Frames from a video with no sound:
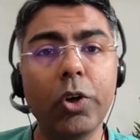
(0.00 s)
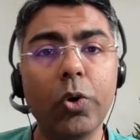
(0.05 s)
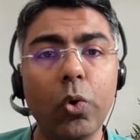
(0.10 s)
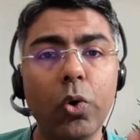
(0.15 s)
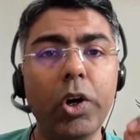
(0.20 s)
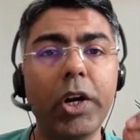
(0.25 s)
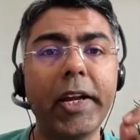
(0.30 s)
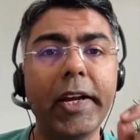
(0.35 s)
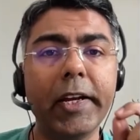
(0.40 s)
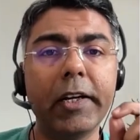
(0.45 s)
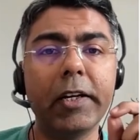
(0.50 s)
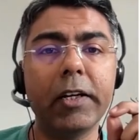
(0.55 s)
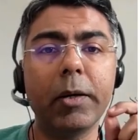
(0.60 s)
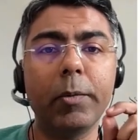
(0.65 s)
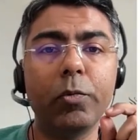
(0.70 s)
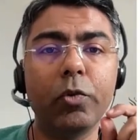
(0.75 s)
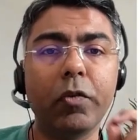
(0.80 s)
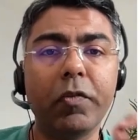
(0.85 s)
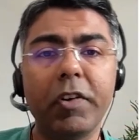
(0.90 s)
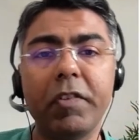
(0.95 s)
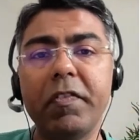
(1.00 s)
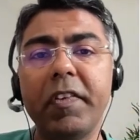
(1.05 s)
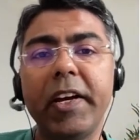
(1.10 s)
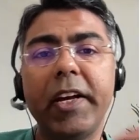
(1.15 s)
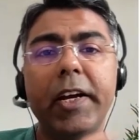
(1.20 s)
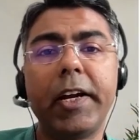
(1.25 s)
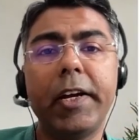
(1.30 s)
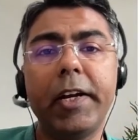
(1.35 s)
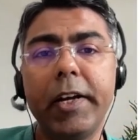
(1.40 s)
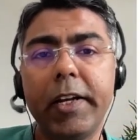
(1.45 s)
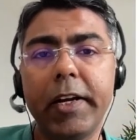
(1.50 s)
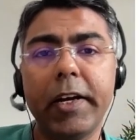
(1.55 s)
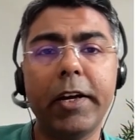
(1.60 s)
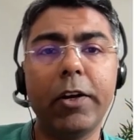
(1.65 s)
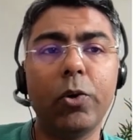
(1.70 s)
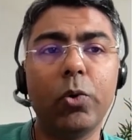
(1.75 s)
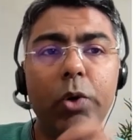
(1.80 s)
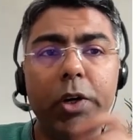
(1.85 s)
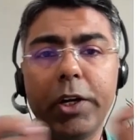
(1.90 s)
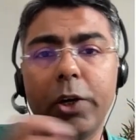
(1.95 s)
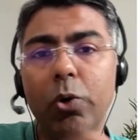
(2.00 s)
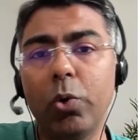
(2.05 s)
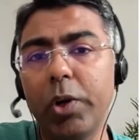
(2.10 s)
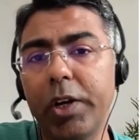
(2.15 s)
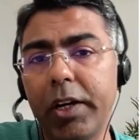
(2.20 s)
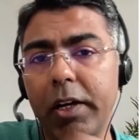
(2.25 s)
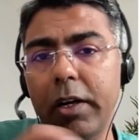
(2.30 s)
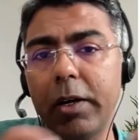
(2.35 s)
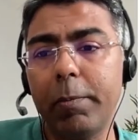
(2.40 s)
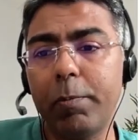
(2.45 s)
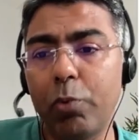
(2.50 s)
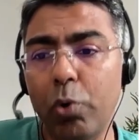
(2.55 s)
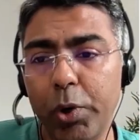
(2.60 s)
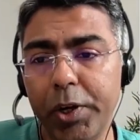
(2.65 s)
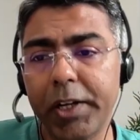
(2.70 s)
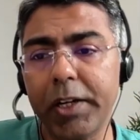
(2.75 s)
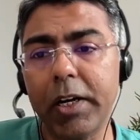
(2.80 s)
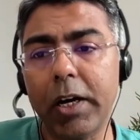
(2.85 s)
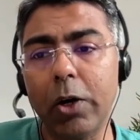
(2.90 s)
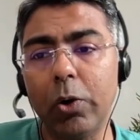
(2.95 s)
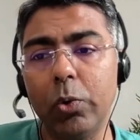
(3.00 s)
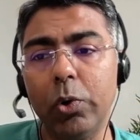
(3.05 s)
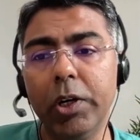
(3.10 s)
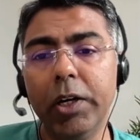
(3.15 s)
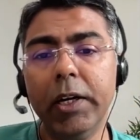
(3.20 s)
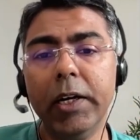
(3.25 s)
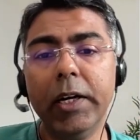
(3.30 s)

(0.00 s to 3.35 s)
holding in terms of FII and DI holding going up, going down?